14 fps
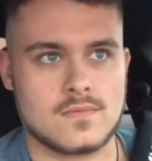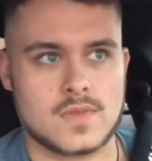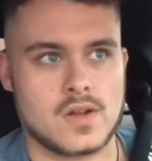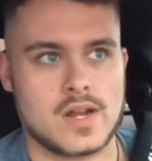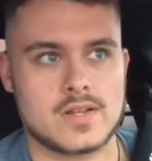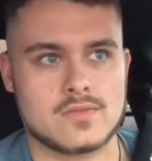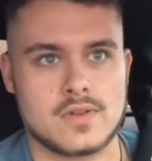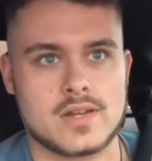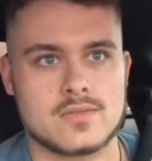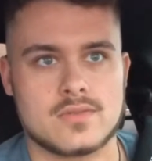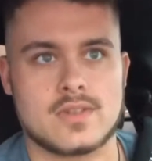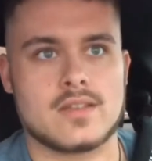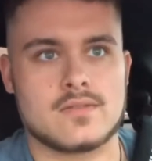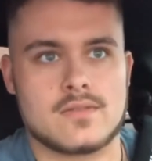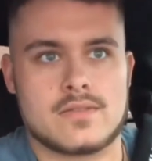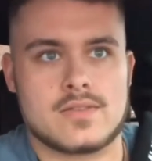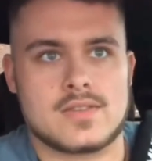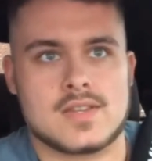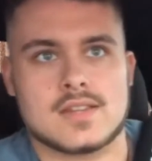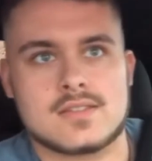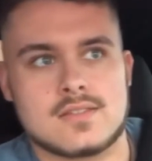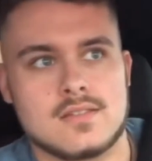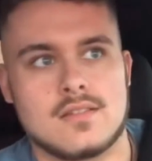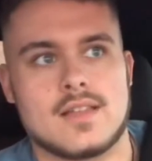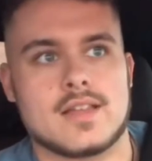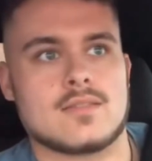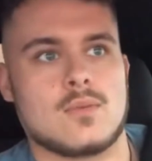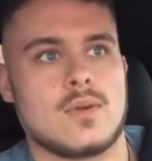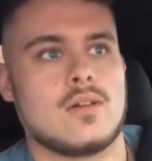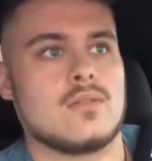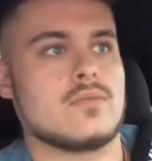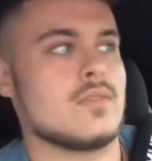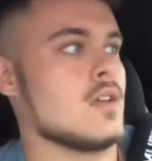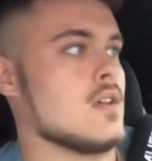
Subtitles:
their age range was like 6 to like 12,